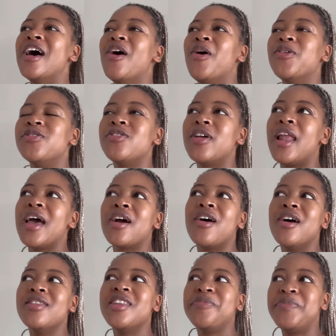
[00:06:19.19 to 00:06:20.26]
Also, like
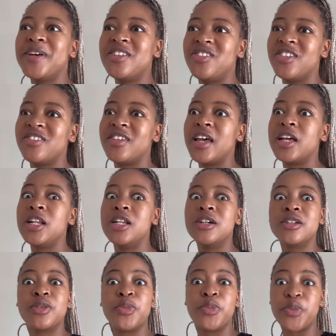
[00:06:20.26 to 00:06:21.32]
on the pictures, it
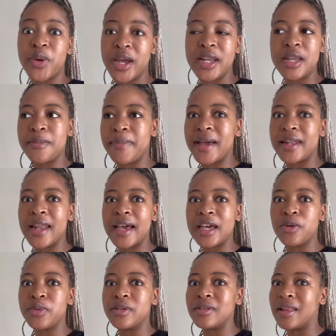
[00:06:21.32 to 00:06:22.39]
looked really bad. Like
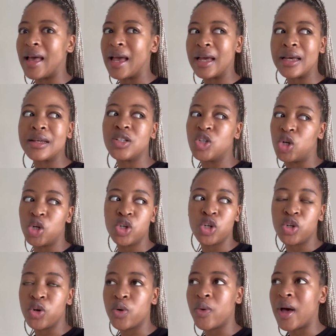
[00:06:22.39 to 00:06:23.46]
it was like, no,
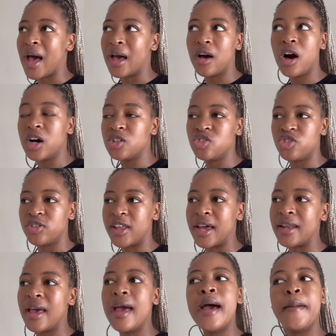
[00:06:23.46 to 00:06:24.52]
I can't do
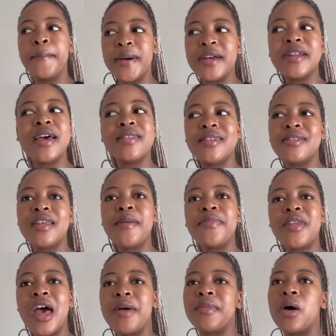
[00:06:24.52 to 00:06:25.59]
that. But at the same
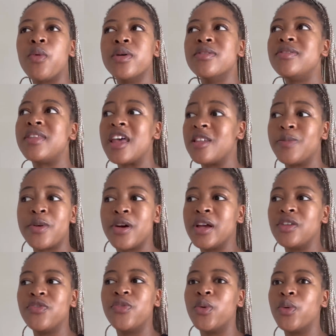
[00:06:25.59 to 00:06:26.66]
time, I was
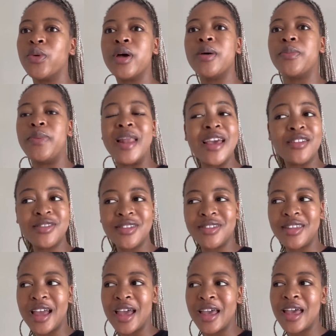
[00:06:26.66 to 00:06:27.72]
desperate for a place to
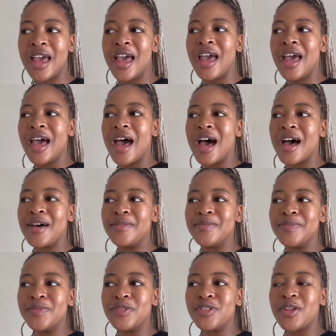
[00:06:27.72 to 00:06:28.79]
stay.
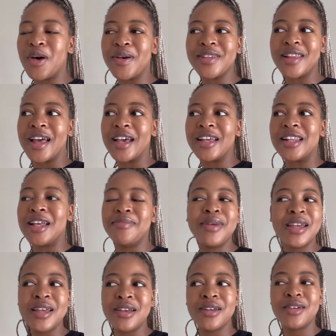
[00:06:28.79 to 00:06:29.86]
So I was like, let
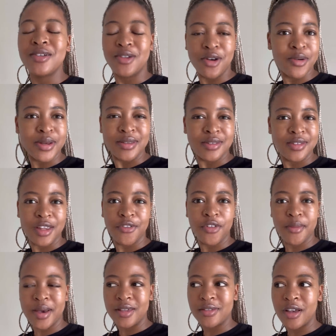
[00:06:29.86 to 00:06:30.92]
me go and see for
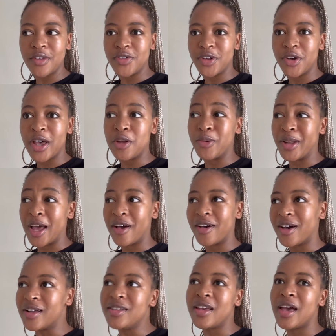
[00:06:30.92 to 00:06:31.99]
myself, you know. And when I
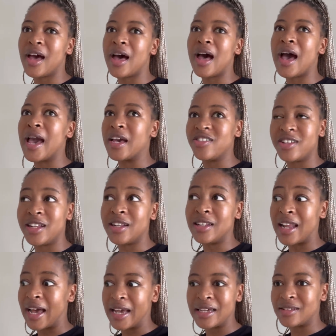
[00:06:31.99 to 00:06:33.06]
got here, I actually
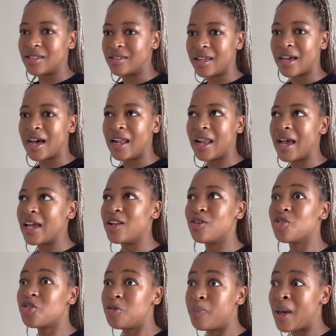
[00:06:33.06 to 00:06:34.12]
liked the color. It
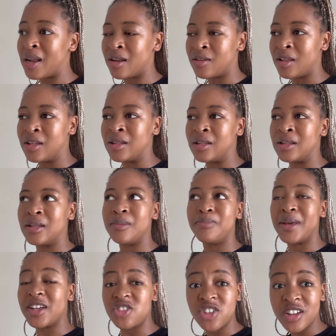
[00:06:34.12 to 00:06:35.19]
looks better than
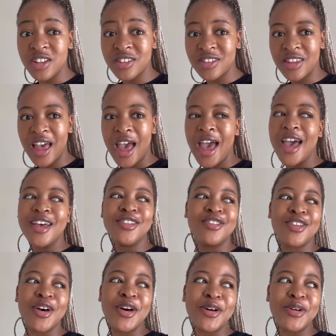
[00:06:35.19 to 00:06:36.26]
pictures.
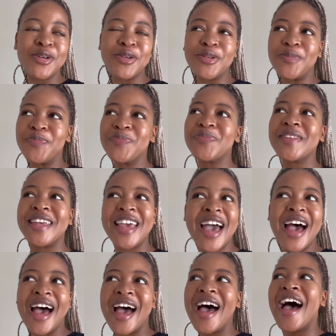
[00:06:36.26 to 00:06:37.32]
So
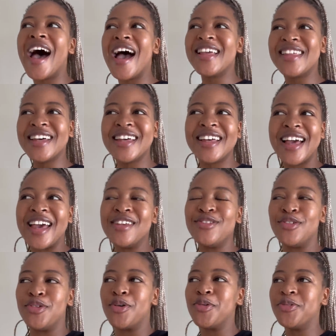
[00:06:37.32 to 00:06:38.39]
yeah, I get it, guys.
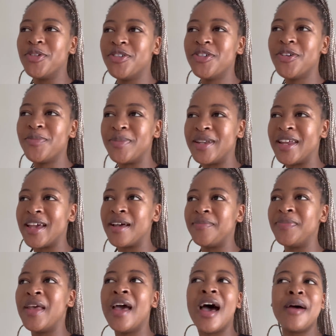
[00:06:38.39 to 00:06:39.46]
You know, social media,
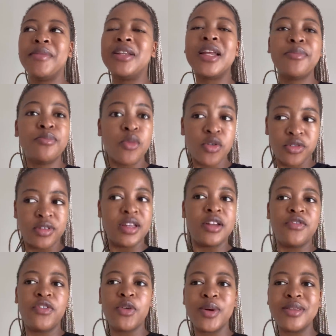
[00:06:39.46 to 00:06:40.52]
I mean, most
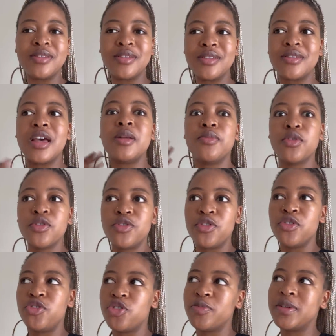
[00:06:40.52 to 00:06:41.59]
influencers and most
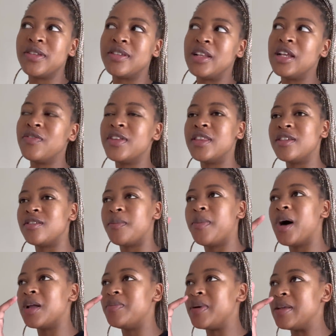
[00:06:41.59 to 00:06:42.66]
YouTubers live in these
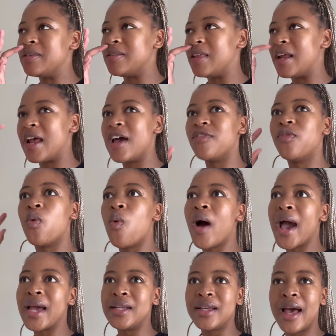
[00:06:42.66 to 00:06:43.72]
apartments that have
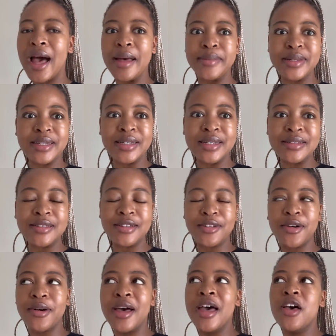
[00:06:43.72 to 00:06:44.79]
white covers, you
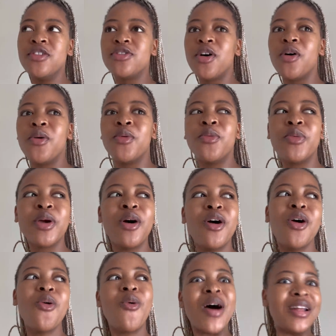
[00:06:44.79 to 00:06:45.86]
know. So we
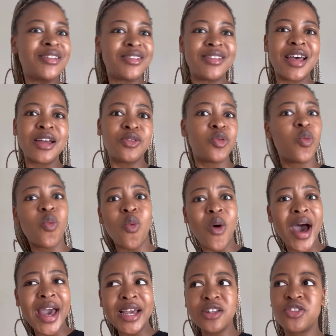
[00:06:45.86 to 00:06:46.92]
all want that
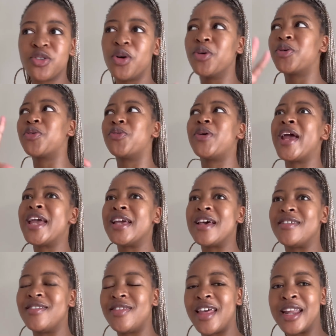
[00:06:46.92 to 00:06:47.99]
white or gray
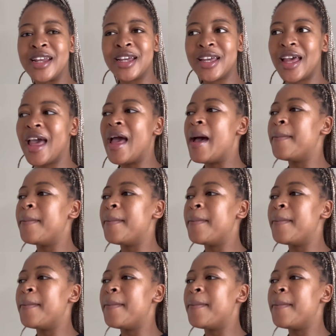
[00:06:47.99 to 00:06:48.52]
aesthetic.